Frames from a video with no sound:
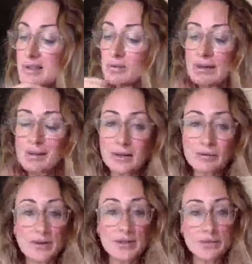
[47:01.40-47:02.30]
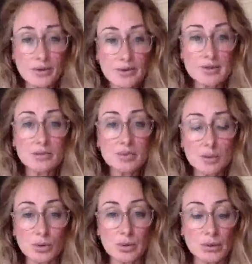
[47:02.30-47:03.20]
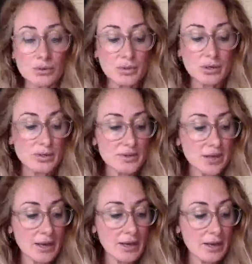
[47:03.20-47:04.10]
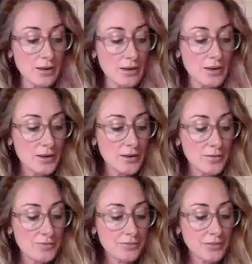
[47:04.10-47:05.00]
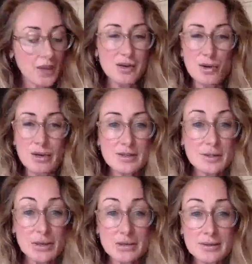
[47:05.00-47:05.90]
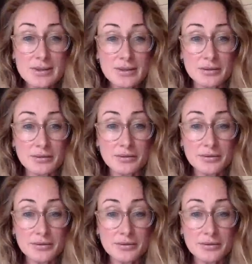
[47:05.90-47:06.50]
that's why I love these very simple oils, because they are not expensive.